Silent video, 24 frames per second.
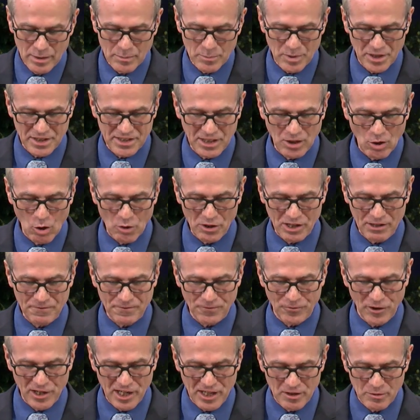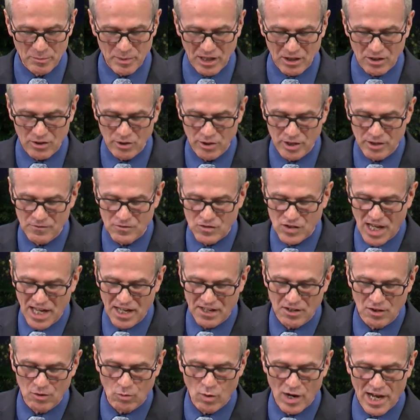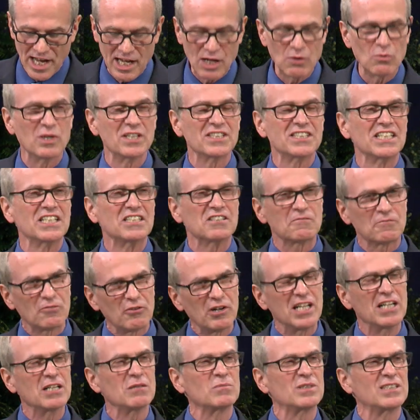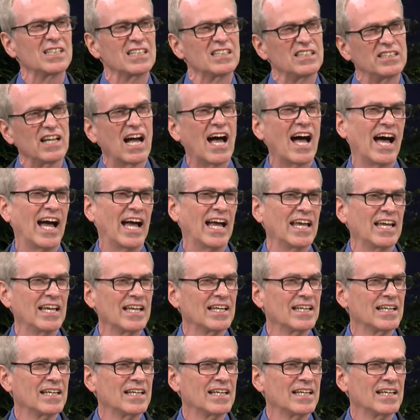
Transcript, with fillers: But the only freedom it could have taken away was his freedom to die.